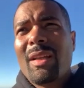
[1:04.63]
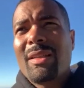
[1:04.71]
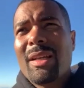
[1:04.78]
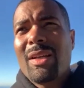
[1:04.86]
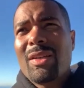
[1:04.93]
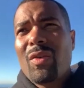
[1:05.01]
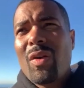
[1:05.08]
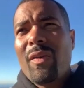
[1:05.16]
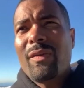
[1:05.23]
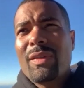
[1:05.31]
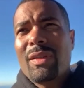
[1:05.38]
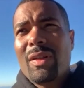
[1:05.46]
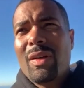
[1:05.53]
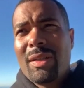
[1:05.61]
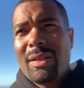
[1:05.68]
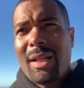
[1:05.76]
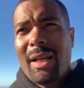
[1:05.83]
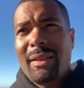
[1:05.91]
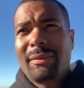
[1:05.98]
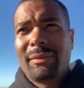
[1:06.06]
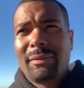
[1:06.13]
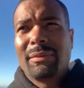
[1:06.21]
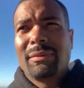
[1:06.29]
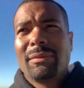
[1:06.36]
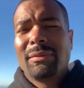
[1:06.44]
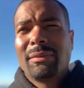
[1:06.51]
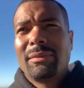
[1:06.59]
Terrence Crawford, you know, he's like,
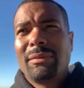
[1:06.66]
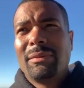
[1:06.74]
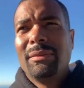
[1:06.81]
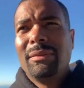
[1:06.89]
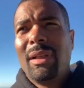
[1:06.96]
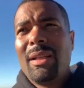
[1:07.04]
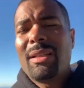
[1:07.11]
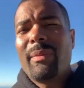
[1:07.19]
he's